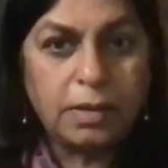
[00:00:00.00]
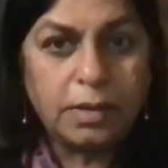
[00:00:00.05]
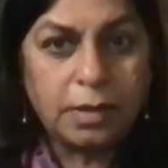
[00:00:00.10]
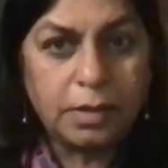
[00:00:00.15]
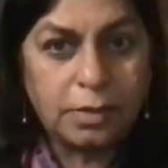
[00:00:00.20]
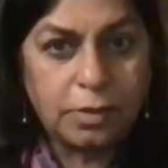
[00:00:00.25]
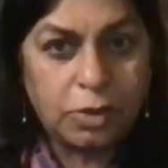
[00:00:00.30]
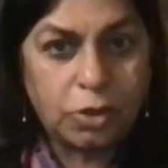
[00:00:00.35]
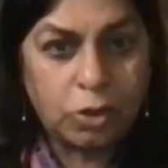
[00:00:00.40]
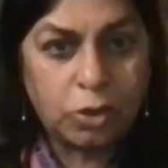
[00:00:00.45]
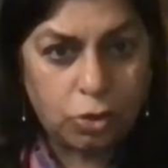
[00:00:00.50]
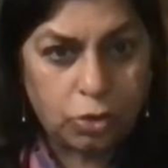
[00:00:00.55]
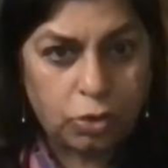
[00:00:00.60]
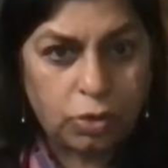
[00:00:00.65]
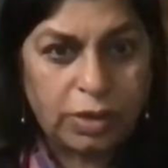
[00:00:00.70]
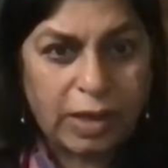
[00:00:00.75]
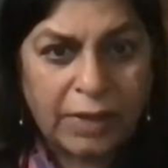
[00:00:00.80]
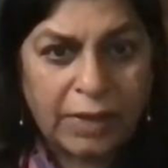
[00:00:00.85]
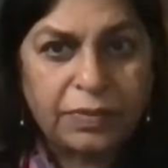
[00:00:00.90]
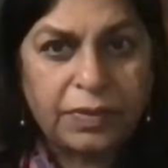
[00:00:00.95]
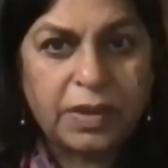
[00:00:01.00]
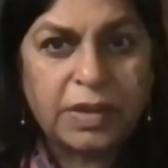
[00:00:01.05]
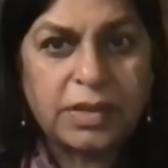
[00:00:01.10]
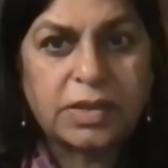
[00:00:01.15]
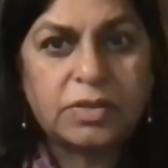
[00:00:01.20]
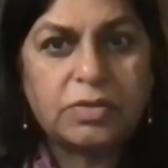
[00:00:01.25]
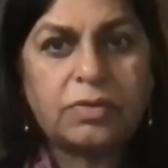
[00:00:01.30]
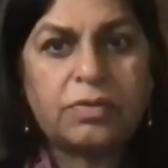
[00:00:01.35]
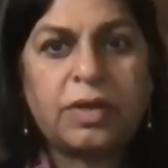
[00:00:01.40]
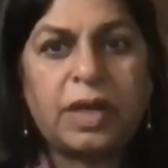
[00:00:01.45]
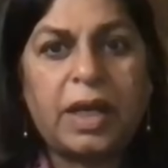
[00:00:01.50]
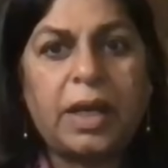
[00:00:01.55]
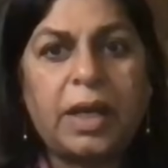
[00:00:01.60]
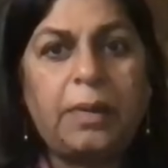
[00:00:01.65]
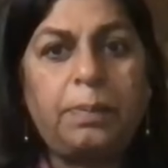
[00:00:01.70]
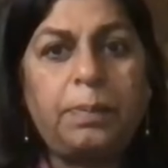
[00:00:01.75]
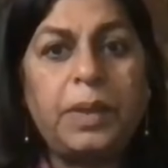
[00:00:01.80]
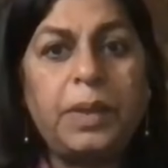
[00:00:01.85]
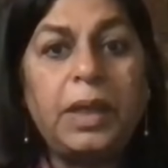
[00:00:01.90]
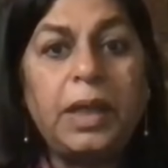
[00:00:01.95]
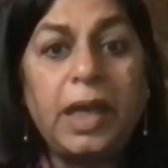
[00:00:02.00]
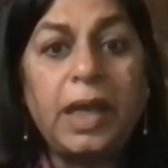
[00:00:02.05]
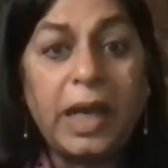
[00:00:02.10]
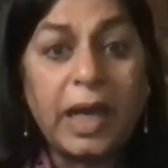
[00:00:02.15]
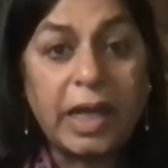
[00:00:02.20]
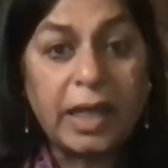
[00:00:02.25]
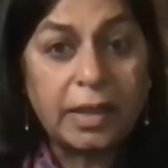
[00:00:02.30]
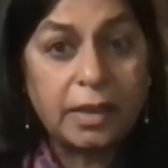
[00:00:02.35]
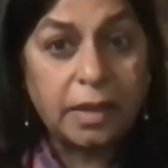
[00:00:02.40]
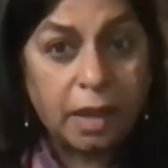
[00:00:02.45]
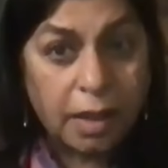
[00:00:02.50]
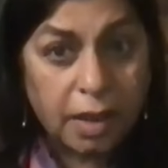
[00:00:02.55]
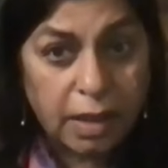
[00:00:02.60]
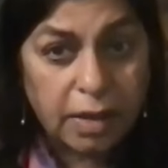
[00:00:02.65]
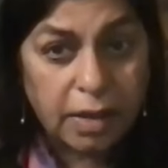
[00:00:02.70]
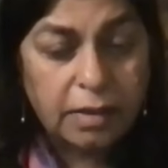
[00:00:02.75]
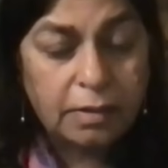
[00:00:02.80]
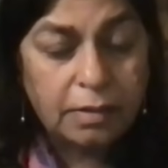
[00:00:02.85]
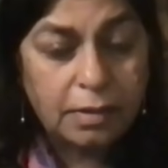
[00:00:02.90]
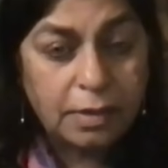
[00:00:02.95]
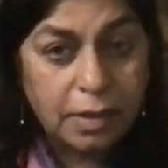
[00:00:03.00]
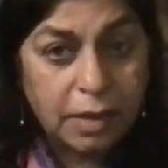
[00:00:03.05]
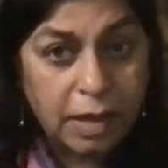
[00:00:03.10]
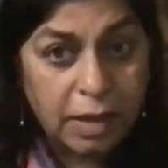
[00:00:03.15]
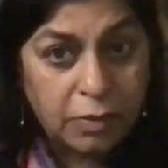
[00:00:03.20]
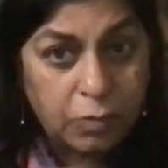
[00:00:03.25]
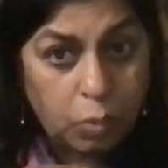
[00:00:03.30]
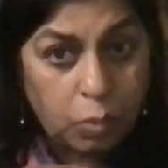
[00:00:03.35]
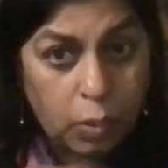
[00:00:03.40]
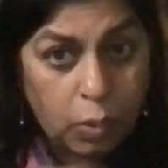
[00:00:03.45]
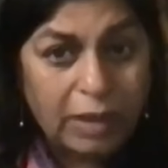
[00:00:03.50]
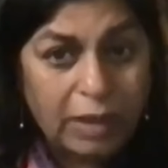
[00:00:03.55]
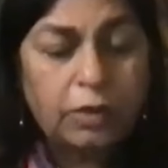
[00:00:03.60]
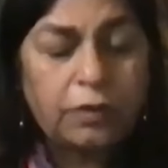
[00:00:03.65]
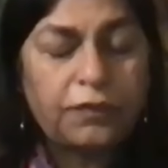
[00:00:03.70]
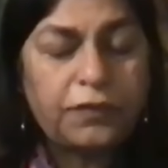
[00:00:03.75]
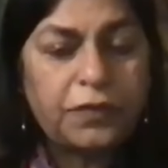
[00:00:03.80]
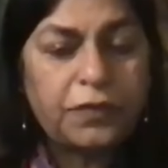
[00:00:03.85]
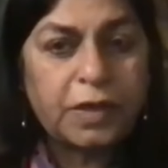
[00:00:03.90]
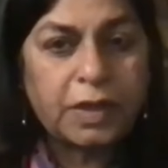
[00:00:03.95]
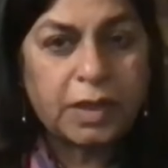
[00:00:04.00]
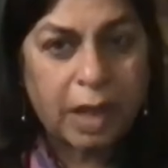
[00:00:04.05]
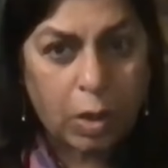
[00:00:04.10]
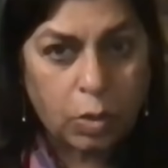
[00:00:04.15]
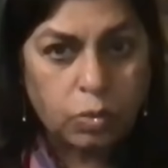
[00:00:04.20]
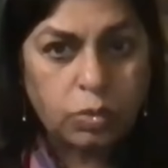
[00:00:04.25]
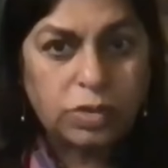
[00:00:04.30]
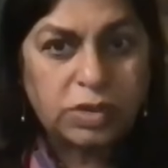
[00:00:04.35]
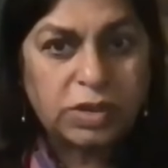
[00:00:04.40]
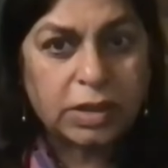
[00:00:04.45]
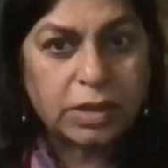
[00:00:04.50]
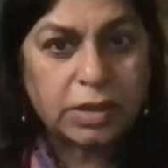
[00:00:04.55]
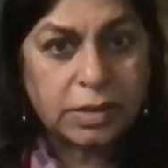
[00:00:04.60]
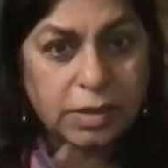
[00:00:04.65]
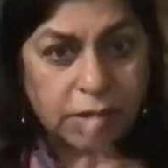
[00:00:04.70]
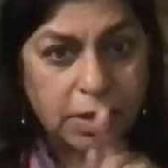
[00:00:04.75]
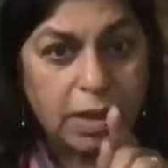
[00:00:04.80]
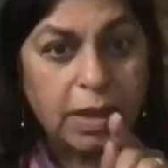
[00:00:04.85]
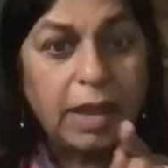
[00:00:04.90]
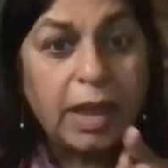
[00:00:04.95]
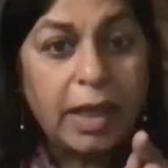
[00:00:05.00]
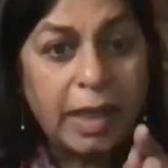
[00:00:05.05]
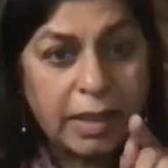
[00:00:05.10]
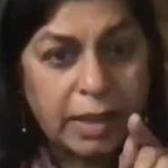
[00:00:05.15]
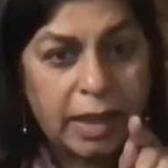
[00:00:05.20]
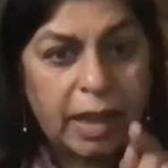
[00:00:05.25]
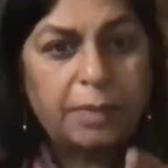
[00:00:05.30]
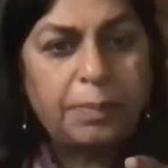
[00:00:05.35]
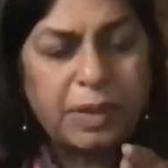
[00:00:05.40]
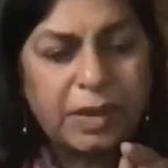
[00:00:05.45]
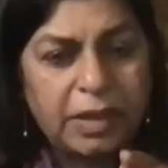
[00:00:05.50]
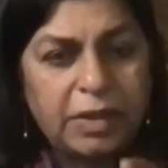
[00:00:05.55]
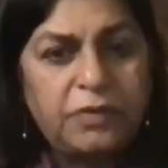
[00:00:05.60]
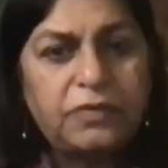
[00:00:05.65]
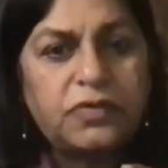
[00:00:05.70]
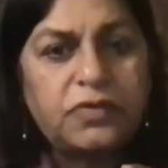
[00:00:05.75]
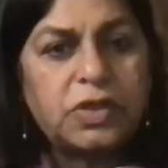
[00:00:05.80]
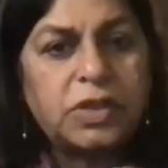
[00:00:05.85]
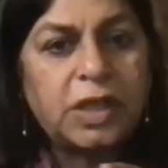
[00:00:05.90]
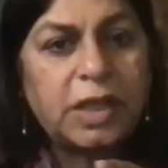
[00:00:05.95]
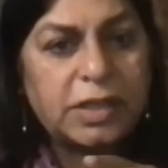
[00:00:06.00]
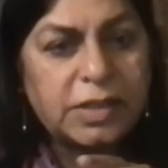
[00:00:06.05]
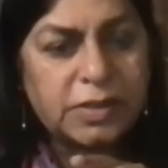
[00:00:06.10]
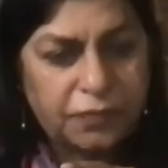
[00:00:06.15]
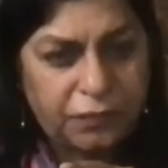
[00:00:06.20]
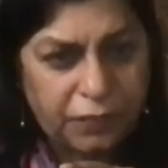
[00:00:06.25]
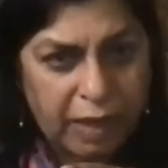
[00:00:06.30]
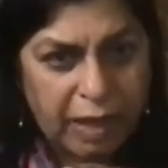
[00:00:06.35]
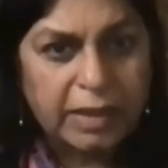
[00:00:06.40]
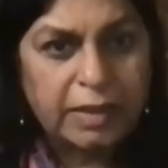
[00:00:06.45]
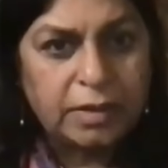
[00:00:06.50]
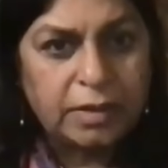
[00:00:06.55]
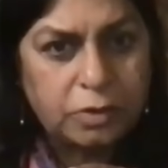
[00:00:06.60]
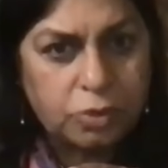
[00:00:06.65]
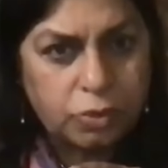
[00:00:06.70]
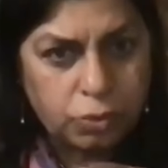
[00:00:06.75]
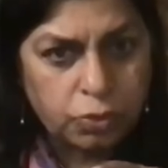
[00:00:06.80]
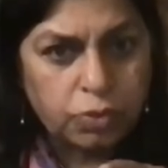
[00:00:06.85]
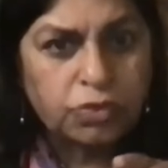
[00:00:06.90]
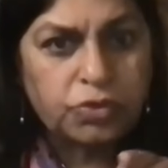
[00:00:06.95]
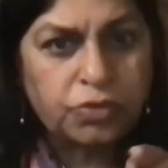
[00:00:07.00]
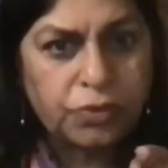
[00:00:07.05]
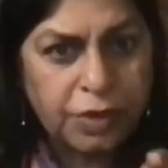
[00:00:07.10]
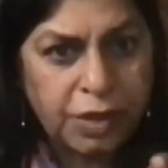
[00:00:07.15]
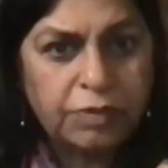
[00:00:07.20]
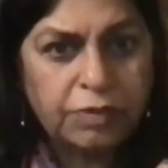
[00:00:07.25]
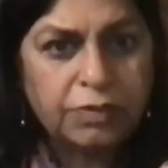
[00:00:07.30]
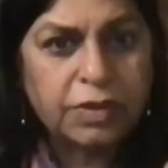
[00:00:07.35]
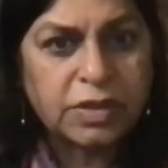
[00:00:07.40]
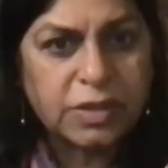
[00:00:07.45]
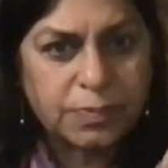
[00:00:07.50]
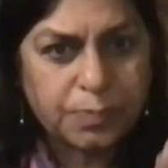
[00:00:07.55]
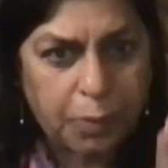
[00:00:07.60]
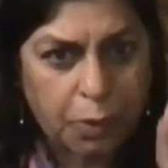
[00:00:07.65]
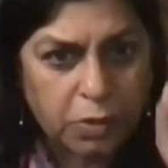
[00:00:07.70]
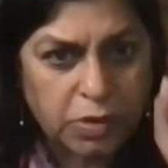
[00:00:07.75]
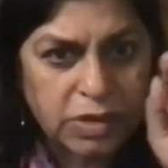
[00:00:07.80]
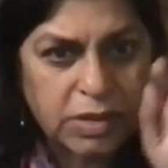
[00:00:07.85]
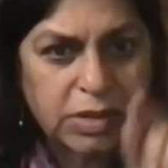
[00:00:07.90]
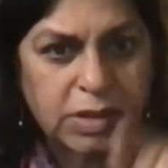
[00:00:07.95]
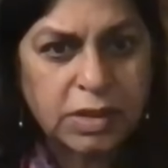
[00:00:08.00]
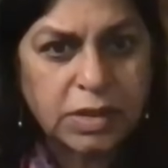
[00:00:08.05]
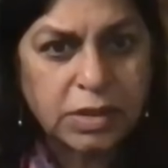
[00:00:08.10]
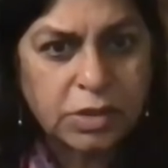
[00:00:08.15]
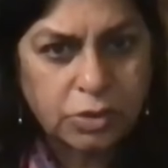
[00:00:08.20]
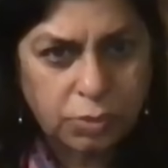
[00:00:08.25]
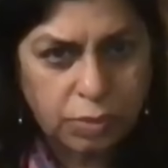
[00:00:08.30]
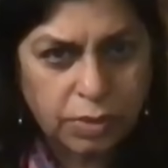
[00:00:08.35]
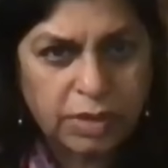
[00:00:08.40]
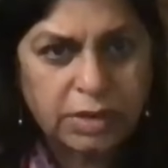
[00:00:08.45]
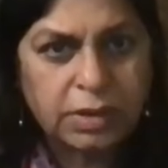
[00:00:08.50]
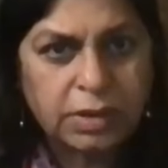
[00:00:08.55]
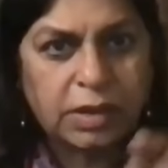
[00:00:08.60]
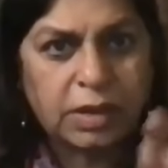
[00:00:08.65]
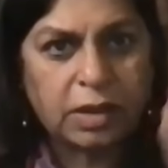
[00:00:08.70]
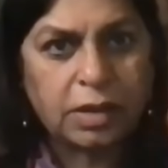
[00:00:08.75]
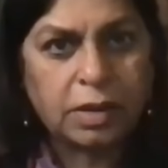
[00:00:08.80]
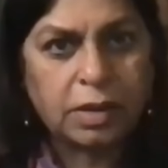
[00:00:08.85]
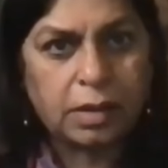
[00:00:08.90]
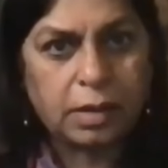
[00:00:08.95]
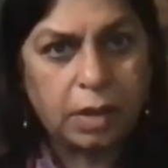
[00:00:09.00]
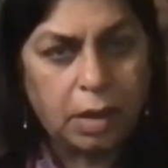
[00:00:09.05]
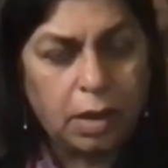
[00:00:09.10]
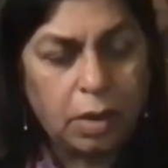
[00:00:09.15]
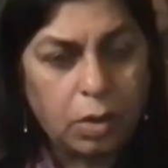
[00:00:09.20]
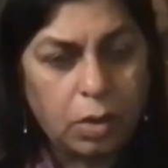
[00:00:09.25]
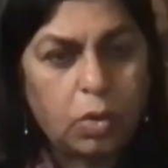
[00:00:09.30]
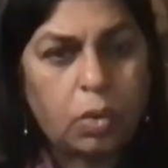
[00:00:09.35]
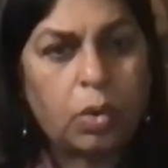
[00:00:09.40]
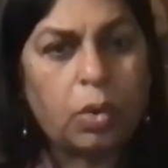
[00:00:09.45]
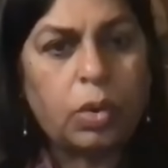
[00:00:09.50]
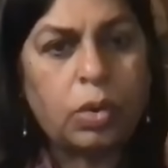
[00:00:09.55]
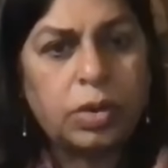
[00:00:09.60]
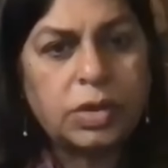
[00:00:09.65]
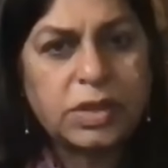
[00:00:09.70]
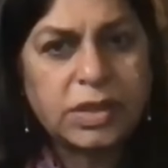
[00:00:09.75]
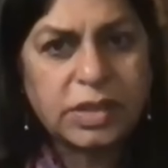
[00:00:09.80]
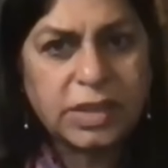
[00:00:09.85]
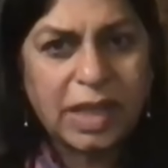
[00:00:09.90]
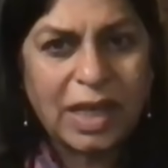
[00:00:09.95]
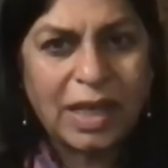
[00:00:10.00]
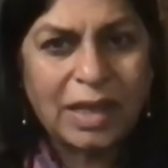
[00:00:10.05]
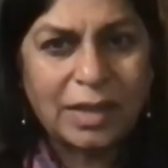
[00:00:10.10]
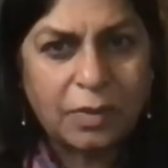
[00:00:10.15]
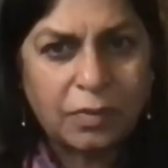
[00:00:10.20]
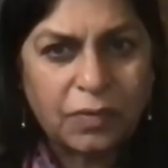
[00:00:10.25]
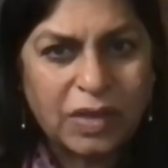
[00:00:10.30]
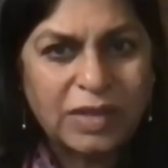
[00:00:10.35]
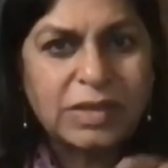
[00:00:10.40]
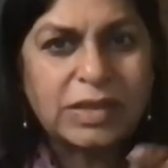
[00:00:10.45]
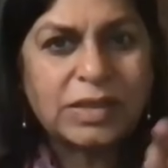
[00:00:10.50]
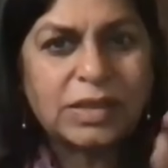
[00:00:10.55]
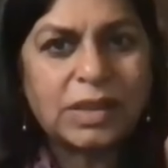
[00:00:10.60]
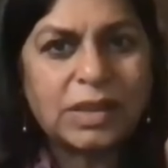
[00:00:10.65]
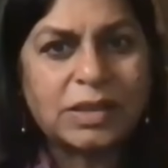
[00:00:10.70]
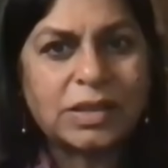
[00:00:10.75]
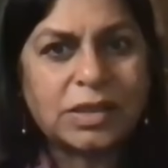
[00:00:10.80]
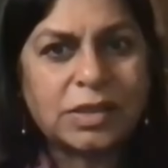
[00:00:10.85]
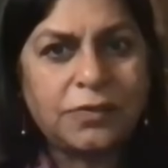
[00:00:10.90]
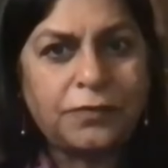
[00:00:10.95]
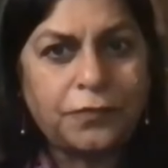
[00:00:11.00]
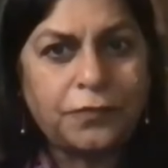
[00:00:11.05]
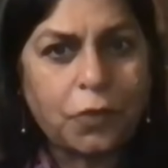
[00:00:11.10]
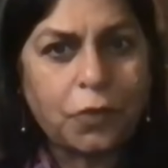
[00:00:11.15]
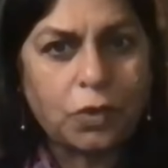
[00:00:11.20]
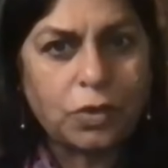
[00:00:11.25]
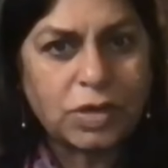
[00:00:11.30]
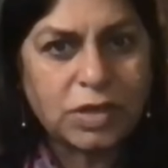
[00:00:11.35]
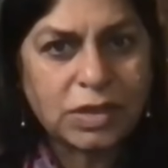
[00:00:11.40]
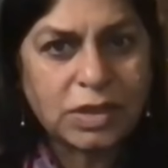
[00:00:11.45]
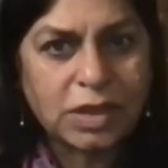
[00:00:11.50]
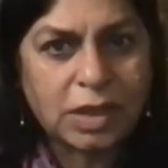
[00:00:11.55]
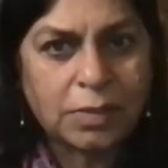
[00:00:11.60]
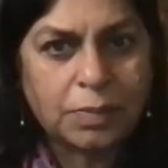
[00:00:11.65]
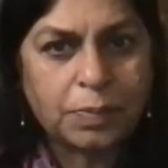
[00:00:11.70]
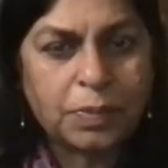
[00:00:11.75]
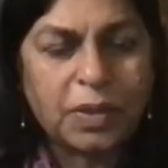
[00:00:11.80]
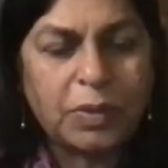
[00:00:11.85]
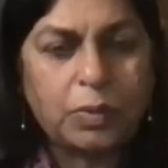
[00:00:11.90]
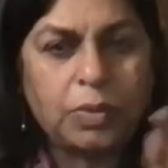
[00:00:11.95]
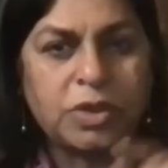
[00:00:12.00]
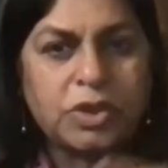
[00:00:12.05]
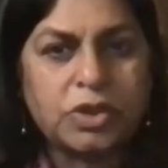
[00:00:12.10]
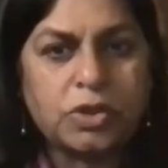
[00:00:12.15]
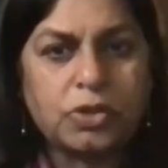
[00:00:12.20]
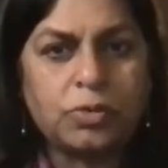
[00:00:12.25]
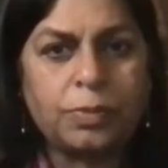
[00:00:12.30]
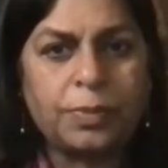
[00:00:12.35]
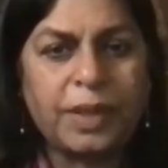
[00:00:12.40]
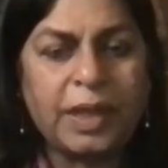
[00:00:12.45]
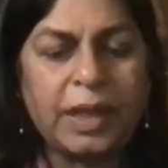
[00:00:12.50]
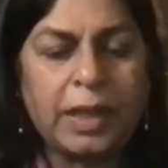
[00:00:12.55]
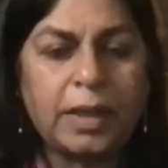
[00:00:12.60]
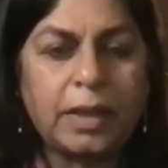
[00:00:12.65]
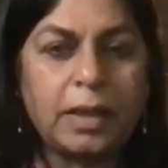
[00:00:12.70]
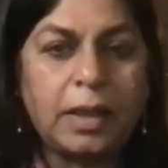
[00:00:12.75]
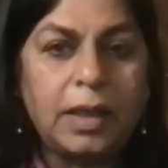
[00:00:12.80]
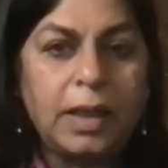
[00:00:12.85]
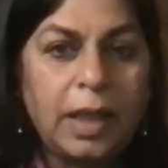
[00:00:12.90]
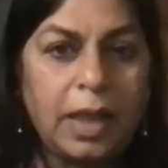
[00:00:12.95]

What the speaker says: you know, done this rape, and her in one of her counters, and I believe she has filed 2-3 responses during the course, and a 164 statement which you make,